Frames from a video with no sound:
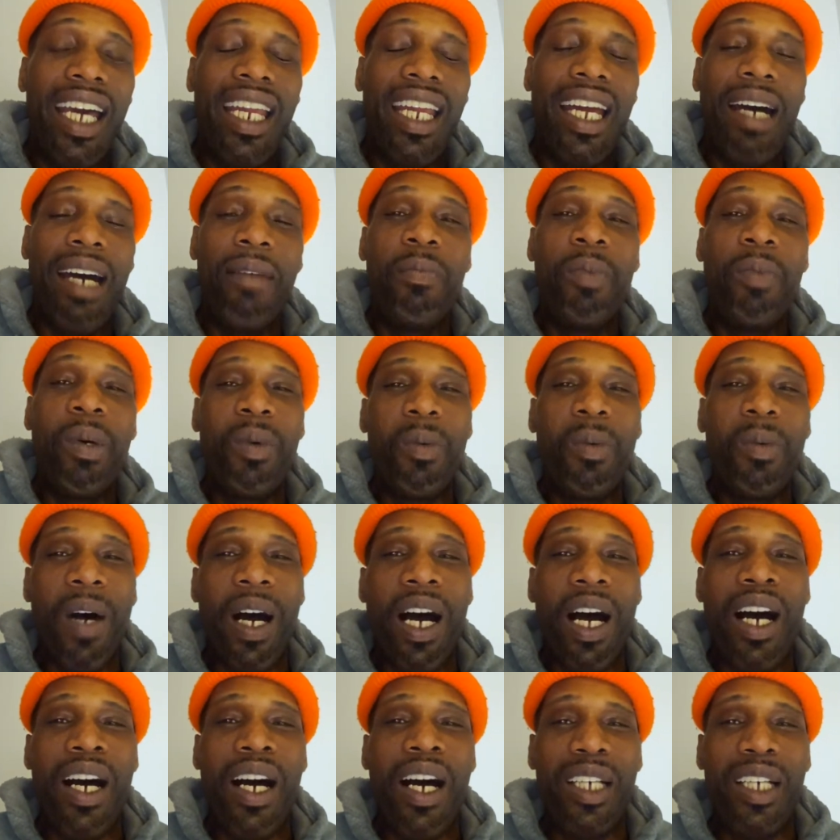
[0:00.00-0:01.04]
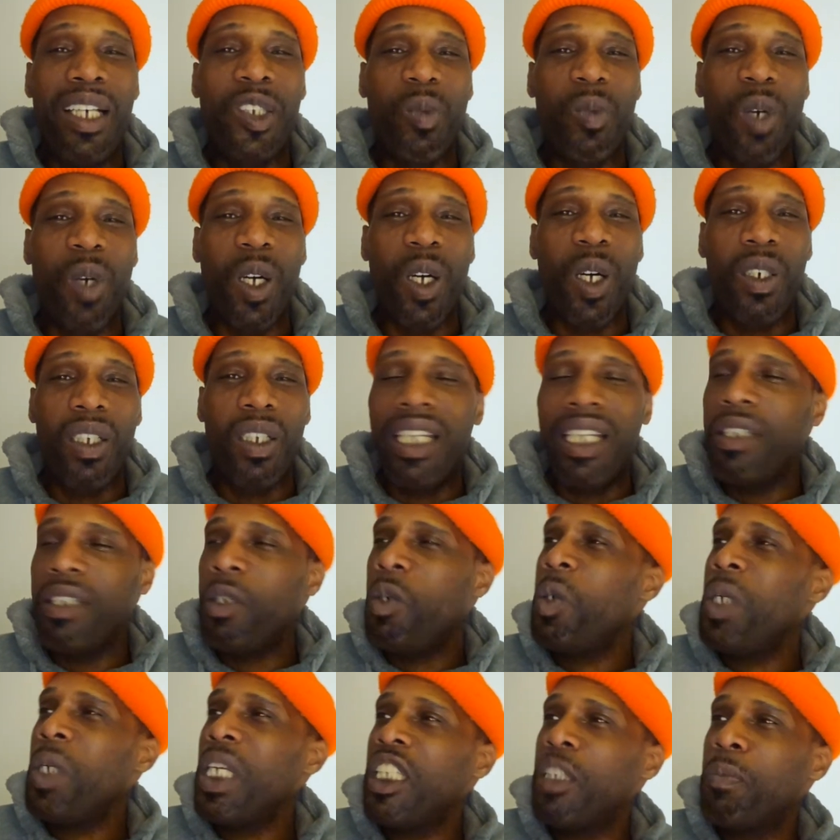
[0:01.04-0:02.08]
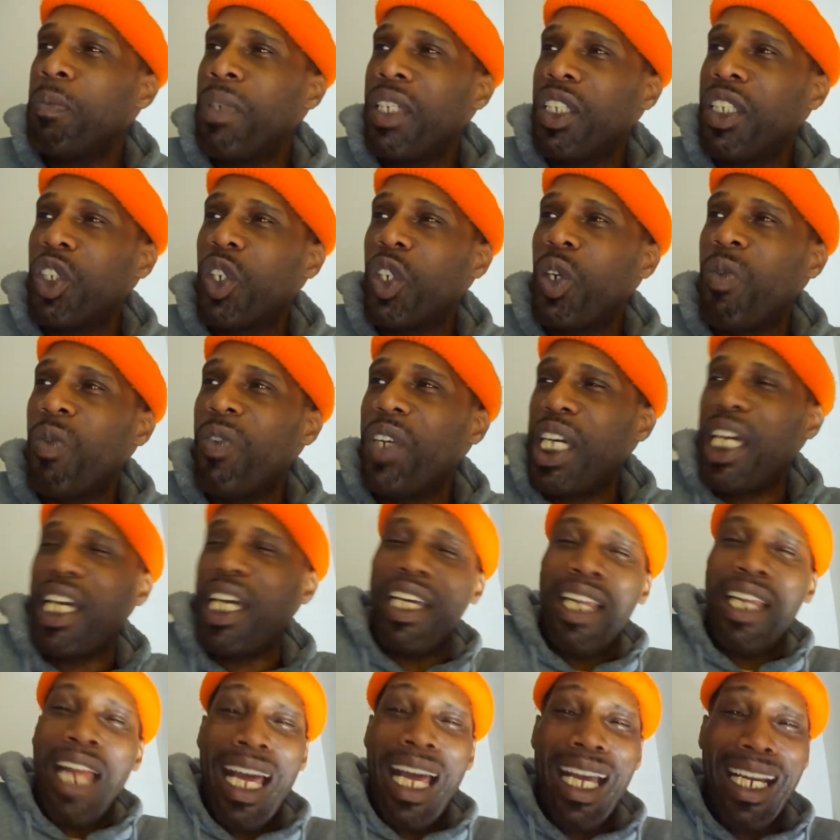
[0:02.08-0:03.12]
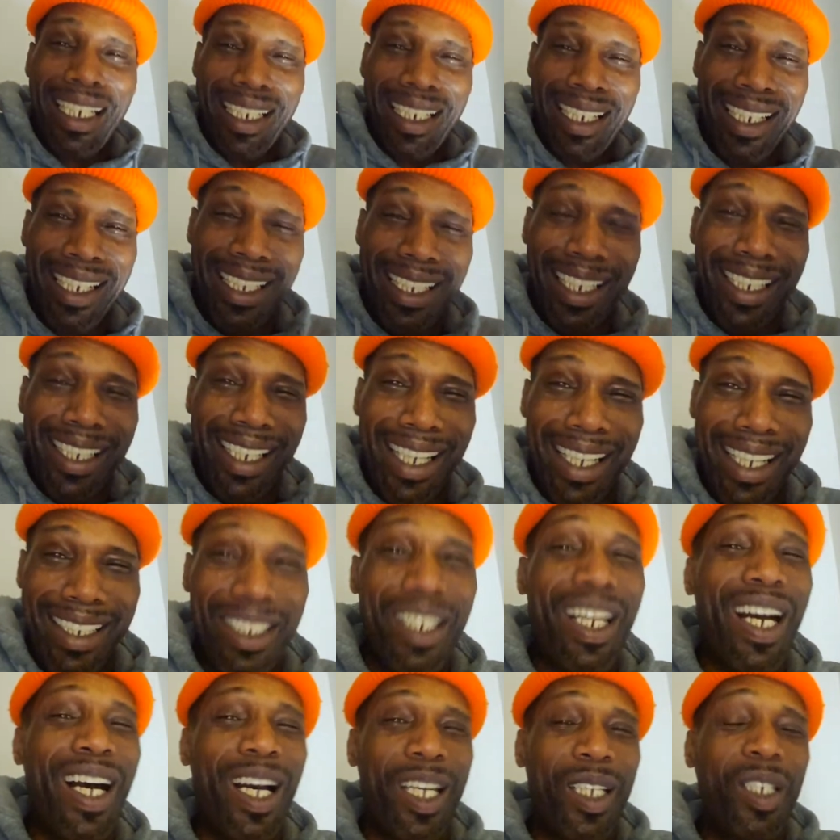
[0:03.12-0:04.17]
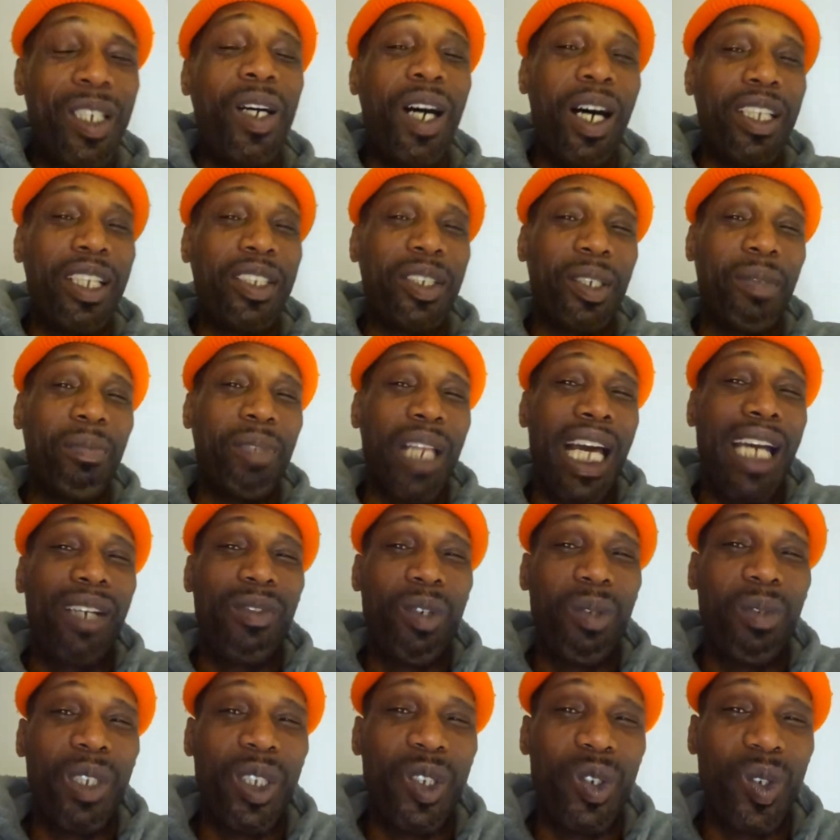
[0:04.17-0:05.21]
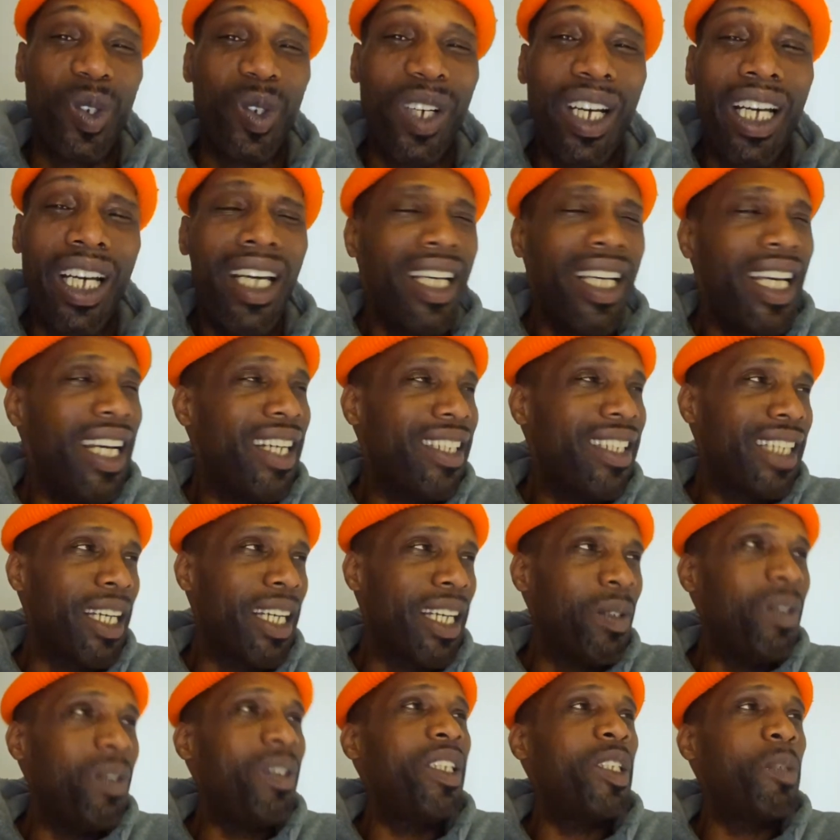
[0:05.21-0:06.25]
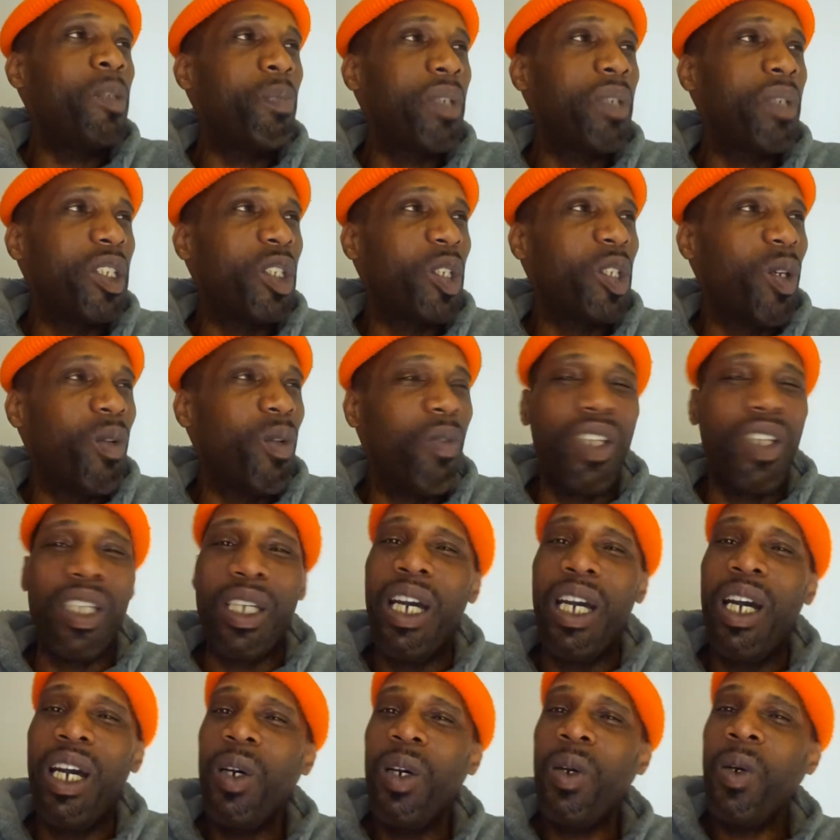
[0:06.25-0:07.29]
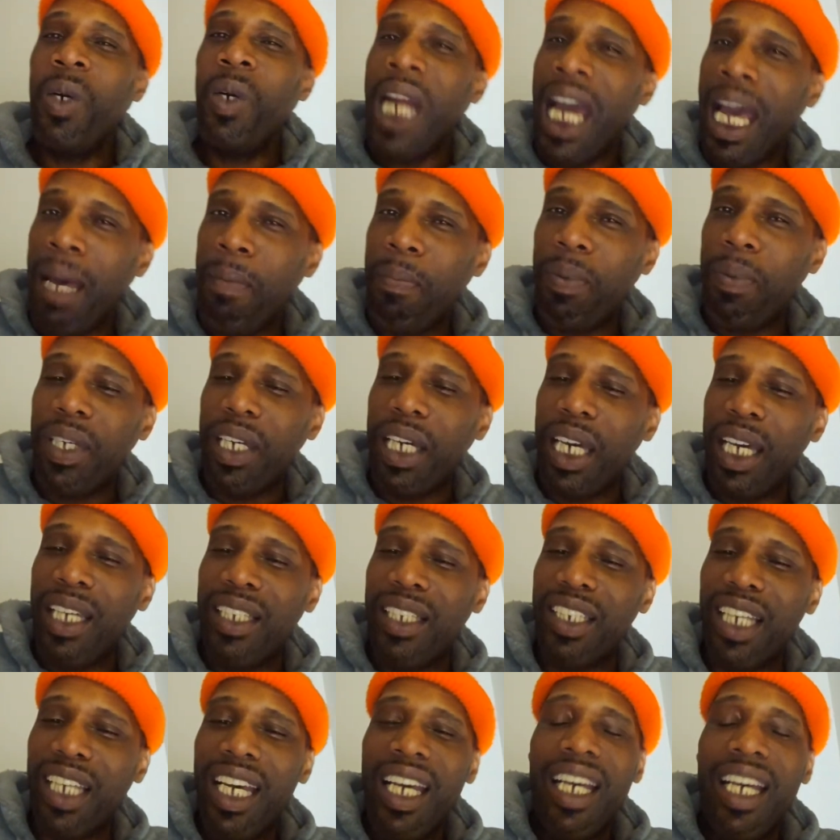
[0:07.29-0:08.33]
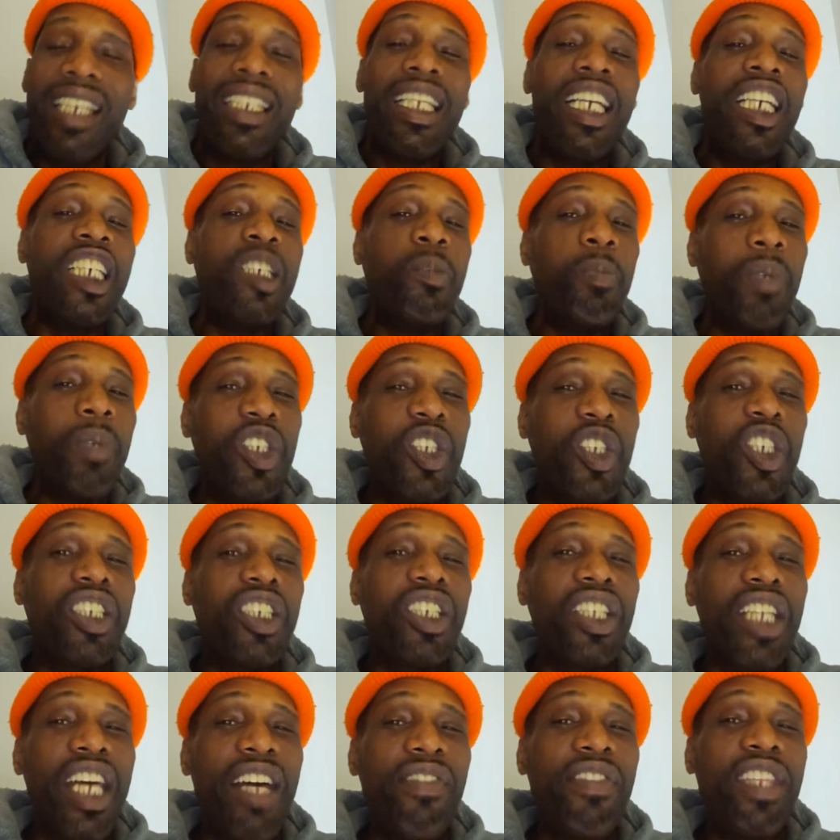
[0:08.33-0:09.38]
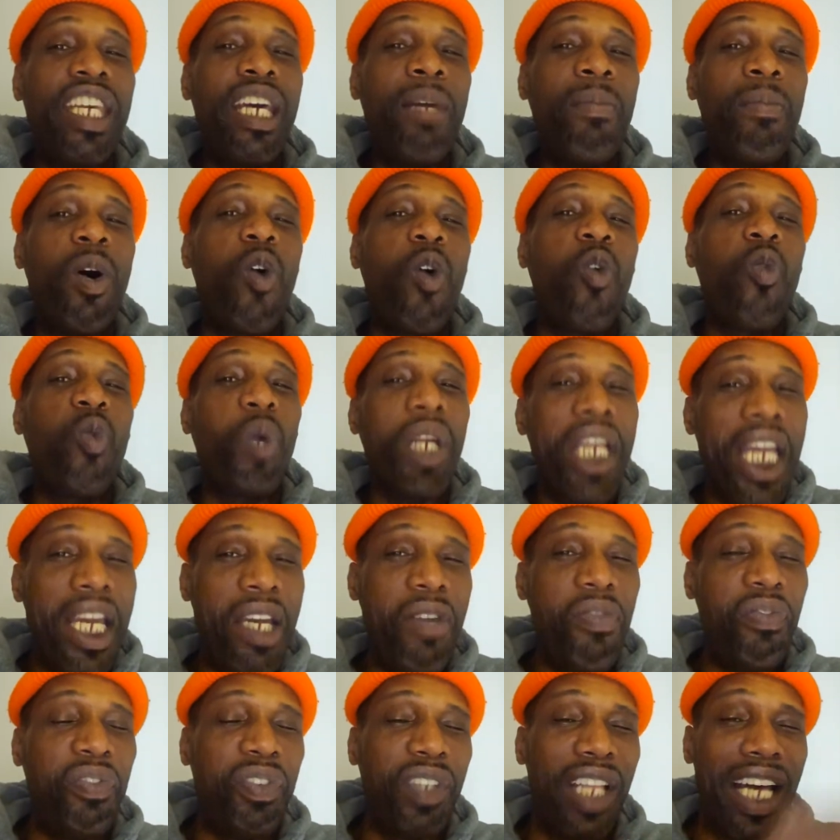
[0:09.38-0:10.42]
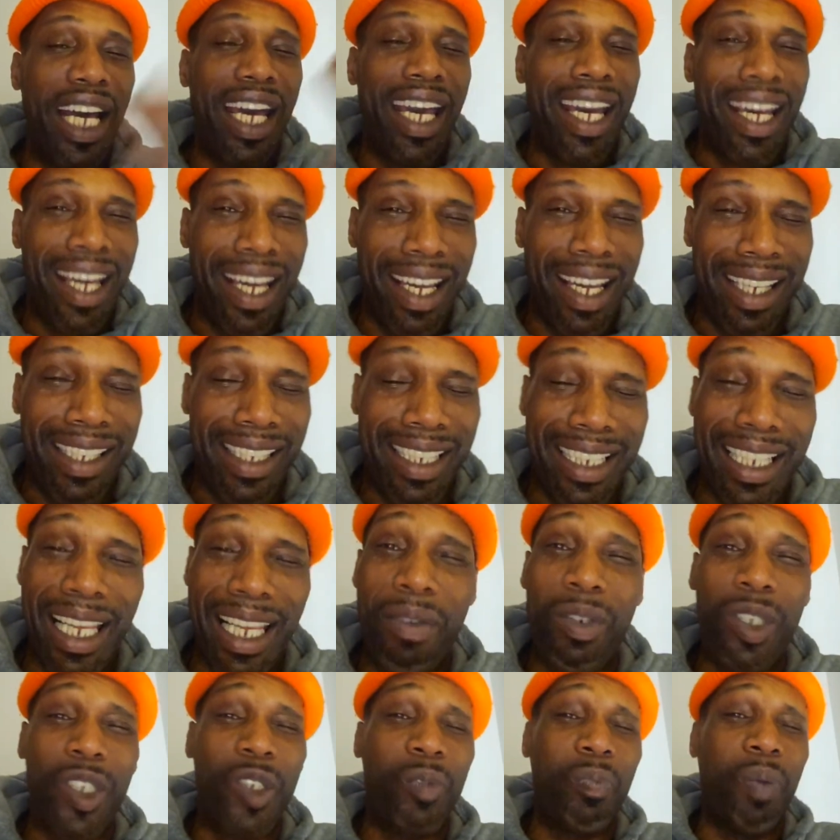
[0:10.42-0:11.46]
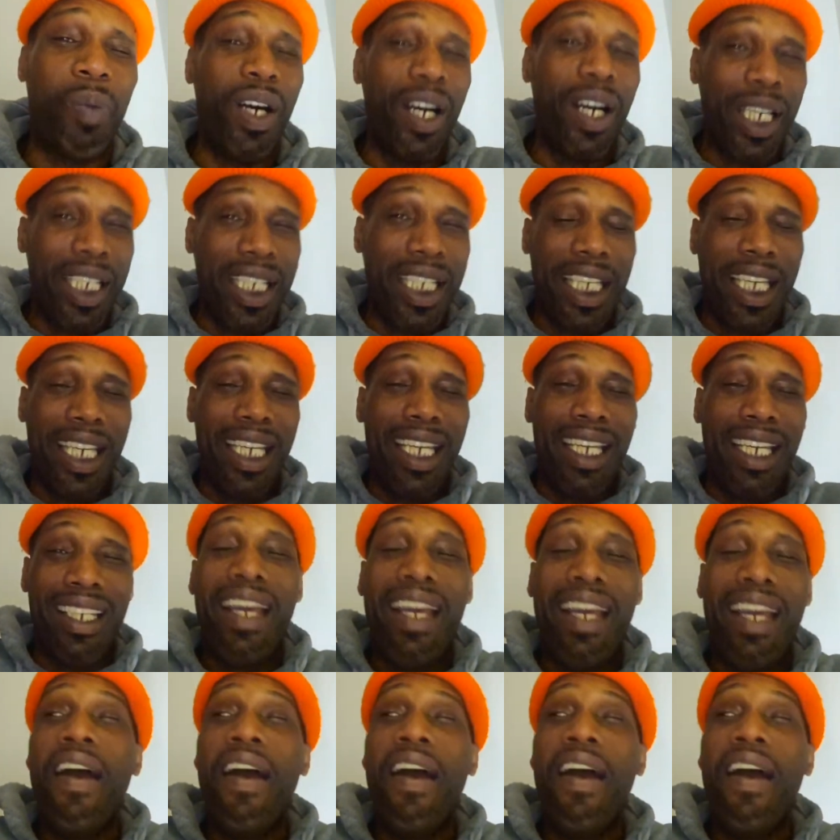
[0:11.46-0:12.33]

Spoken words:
And I remember my aunts and my uncle, like, who this bitch over here? you know how some black women talk. It was like, who this bitch over here? Who that bitch? These bitches left him on reef. They was bucking.